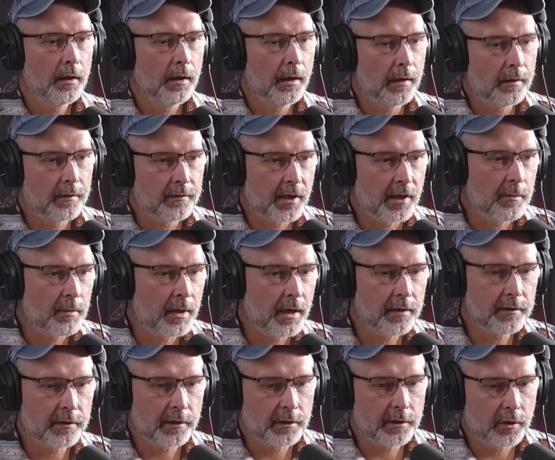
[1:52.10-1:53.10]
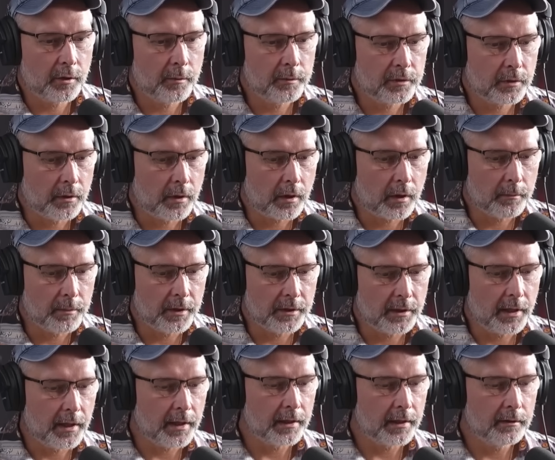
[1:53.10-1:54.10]
and some isotopes are
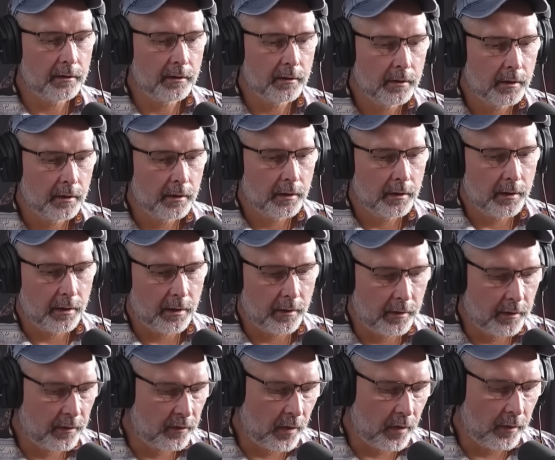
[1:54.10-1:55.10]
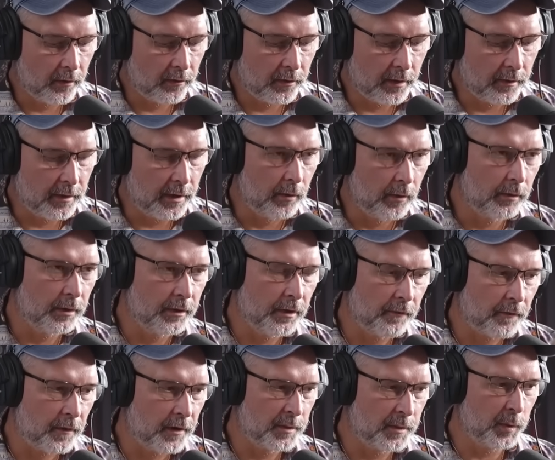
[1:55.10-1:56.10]
benign in the sense that the only
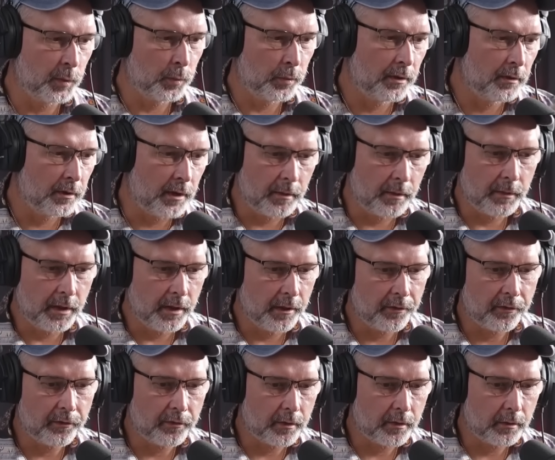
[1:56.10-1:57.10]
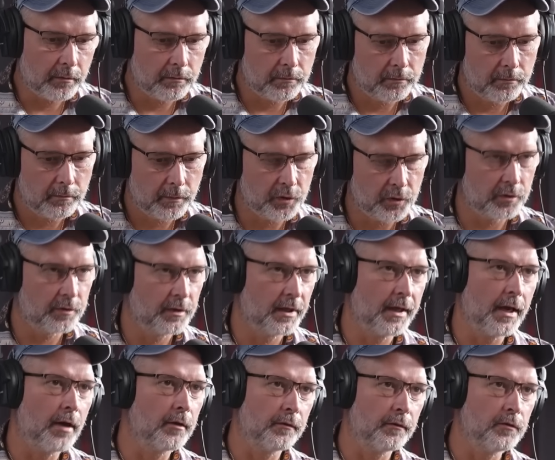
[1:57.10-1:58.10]
difference between them is uh, just the
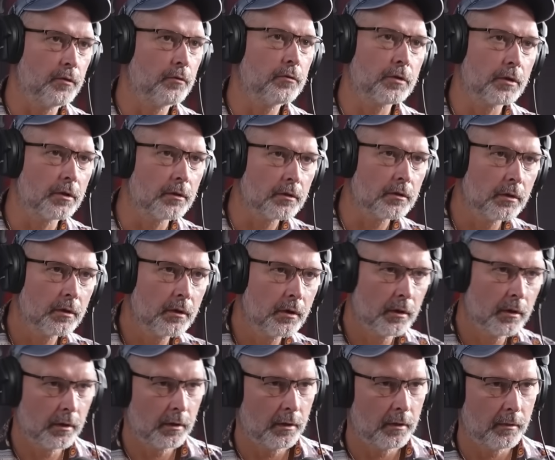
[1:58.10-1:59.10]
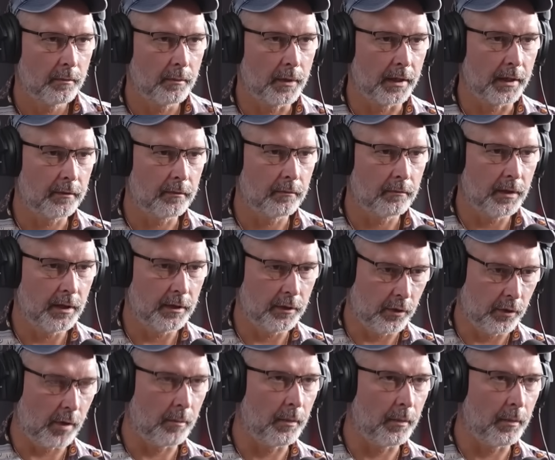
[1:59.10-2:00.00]
count of neutrons, but in your